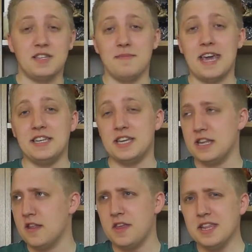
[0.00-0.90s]
it's
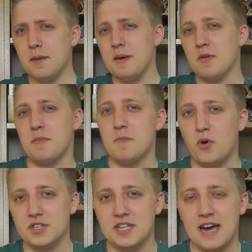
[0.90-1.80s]
amazing, and the thing that people have been
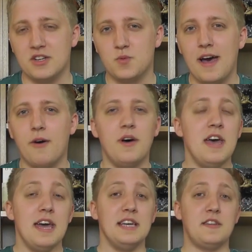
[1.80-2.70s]
pointing out as well
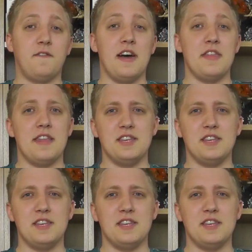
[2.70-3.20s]
is the fact that